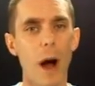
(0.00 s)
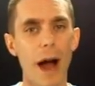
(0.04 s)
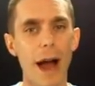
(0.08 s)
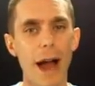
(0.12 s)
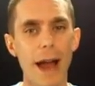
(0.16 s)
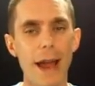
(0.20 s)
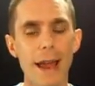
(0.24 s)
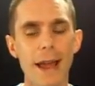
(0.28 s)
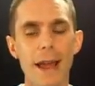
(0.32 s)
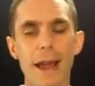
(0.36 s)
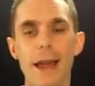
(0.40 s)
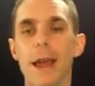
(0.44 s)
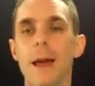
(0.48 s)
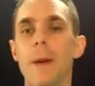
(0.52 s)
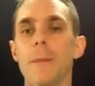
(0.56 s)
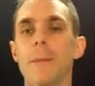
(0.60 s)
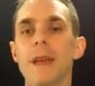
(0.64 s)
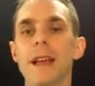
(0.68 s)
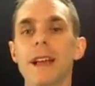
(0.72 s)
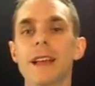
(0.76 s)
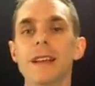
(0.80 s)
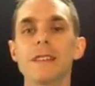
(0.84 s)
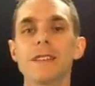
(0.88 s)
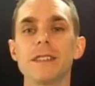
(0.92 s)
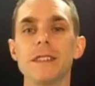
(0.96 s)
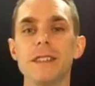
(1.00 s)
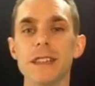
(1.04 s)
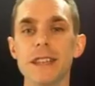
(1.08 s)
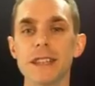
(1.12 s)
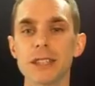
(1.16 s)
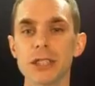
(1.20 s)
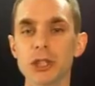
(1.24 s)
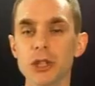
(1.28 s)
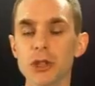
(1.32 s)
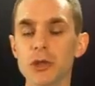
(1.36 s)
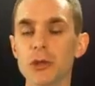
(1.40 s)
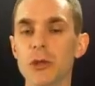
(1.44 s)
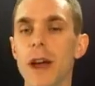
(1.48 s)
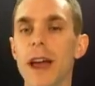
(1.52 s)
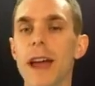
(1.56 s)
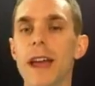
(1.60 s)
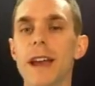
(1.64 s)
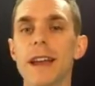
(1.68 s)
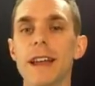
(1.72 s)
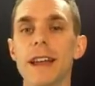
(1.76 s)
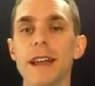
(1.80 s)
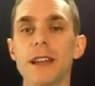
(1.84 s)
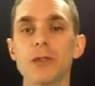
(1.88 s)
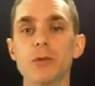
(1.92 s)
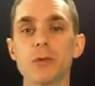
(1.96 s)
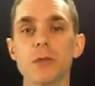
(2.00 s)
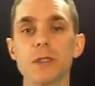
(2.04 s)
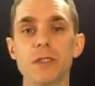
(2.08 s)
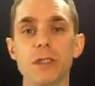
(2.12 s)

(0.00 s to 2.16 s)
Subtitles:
Why? Because this trend